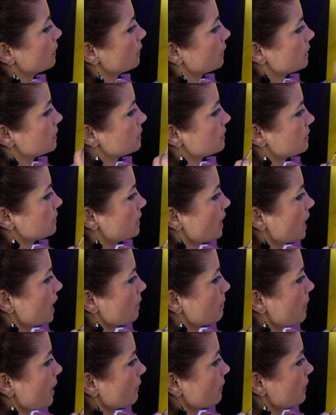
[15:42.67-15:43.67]
let's think
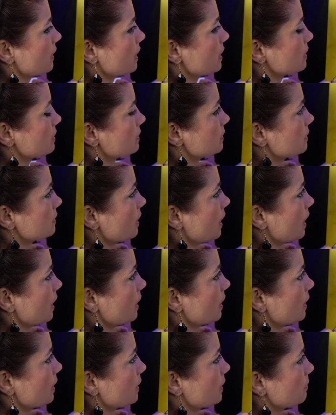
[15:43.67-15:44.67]
about this.
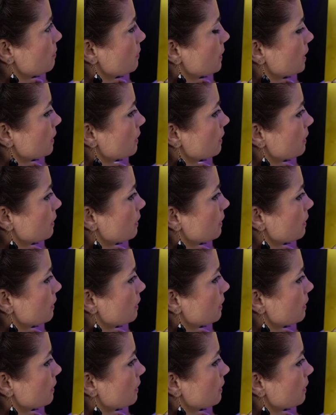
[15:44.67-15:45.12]
Um,